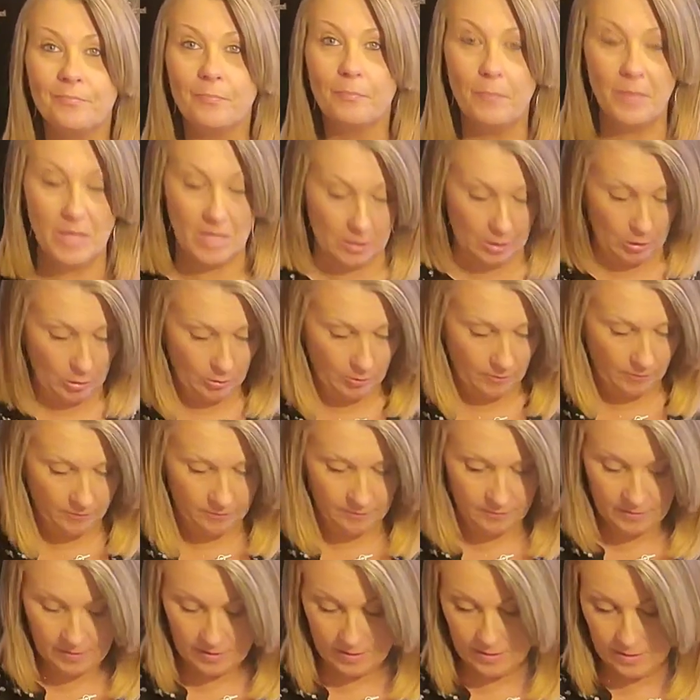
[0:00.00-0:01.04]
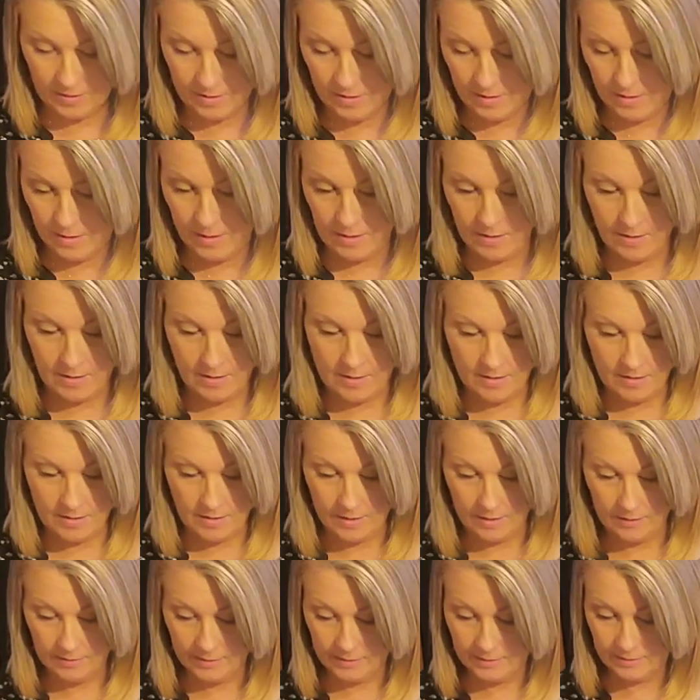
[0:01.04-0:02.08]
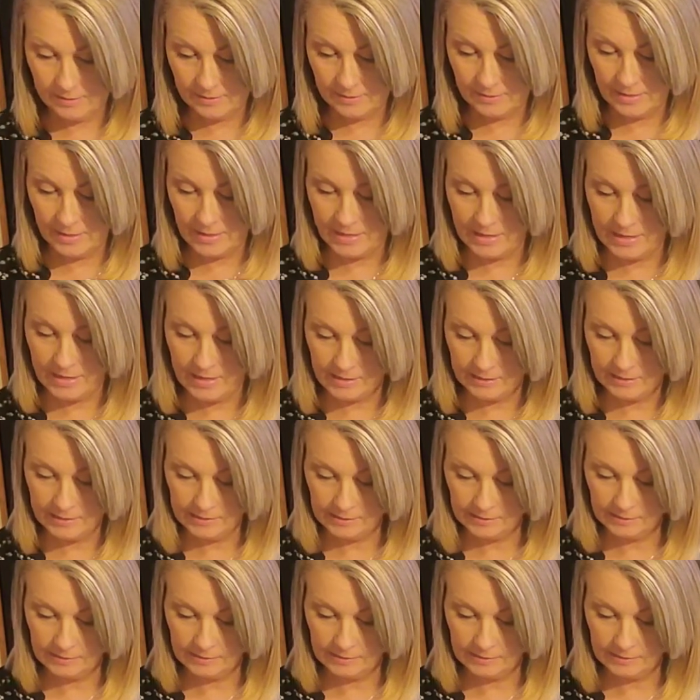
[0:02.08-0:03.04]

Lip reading: meatloaf. And let's say,